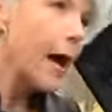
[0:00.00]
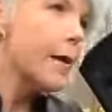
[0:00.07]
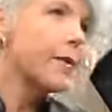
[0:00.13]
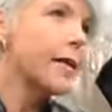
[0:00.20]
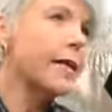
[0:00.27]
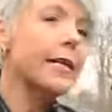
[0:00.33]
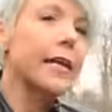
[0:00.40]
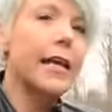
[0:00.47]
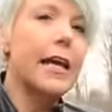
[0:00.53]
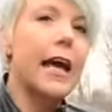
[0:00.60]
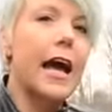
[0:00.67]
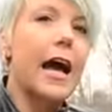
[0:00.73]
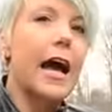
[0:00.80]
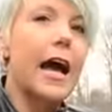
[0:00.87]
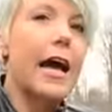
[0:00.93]
mean,
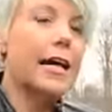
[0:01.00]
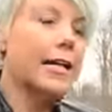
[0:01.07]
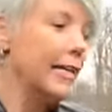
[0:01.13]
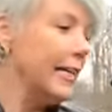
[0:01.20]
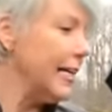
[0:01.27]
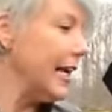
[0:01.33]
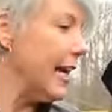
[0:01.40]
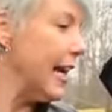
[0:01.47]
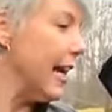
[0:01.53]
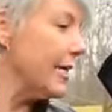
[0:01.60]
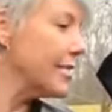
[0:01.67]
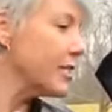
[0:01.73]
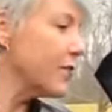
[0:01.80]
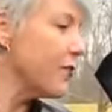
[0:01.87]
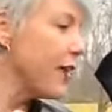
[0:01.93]

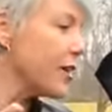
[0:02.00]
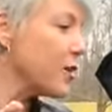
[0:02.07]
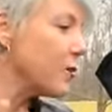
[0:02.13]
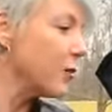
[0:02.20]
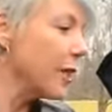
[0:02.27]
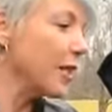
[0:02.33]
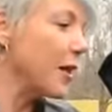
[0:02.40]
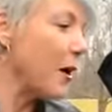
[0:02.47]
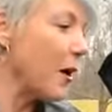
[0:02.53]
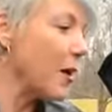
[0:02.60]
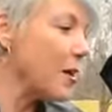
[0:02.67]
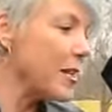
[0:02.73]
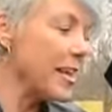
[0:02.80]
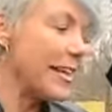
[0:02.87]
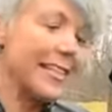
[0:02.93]
I just find it really
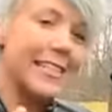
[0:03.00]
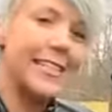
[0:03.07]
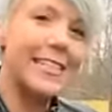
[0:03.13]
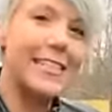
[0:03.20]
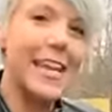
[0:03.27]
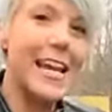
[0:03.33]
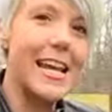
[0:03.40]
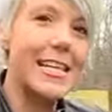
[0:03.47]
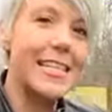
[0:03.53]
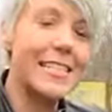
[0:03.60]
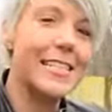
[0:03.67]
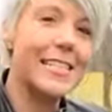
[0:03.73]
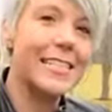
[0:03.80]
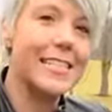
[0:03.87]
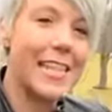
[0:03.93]
hard that in today's
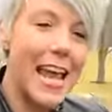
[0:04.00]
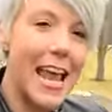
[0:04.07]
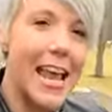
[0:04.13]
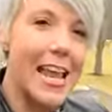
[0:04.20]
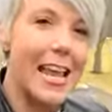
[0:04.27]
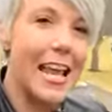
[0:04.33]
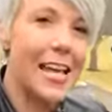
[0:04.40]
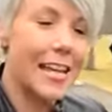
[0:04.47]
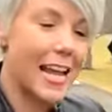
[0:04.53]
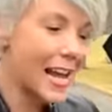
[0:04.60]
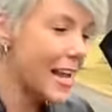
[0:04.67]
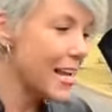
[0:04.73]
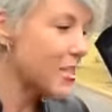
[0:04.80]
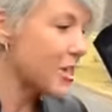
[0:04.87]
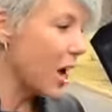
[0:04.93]
day and
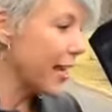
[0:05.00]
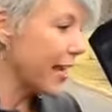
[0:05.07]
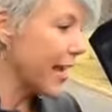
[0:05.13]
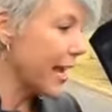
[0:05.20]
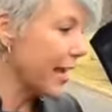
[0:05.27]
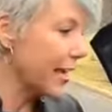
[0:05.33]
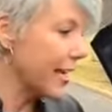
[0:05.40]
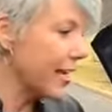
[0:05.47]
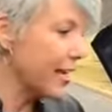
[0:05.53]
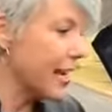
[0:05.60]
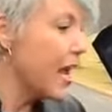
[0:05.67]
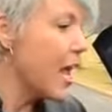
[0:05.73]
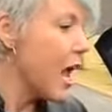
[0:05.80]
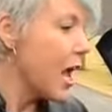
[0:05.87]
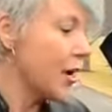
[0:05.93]
age, I can't get
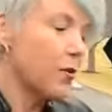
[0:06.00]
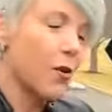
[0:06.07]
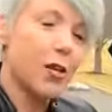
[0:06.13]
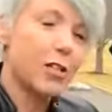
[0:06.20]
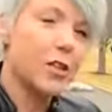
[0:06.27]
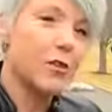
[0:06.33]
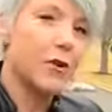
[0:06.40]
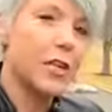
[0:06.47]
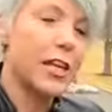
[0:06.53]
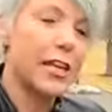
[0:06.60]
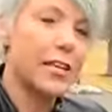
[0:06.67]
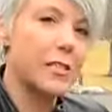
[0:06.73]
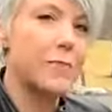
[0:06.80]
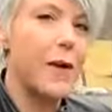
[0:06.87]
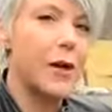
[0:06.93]
a crossover that
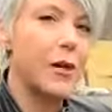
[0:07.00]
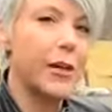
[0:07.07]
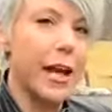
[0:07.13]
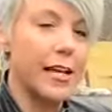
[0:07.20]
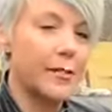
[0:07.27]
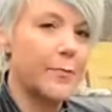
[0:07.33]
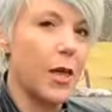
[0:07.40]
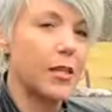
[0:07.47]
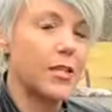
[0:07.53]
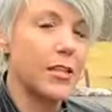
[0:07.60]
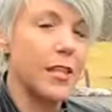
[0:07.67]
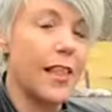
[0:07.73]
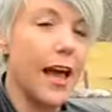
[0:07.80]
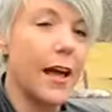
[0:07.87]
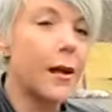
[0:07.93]
gets better gas mileage
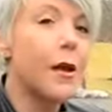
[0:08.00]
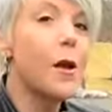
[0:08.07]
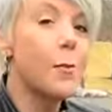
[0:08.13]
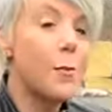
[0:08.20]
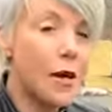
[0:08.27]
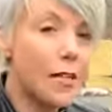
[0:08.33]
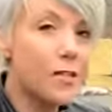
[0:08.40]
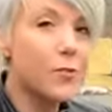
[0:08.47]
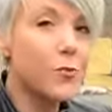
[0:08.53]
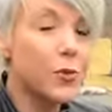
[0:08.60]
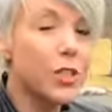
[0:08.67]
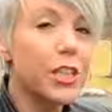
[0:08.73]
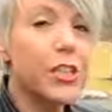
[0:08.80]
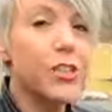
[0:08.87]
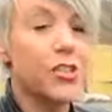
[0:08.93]
than that. Mazda
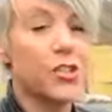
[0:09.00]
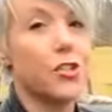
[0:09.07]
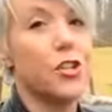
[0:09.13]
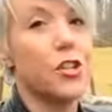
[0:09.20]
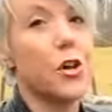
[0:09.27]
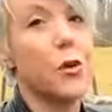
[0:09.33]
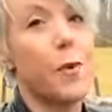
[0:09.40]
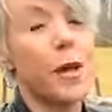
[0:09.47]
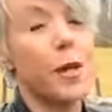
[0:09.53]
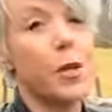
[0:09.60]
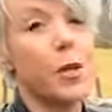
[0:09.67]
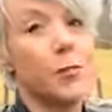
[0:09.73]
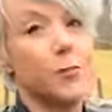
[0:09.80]
really should know better.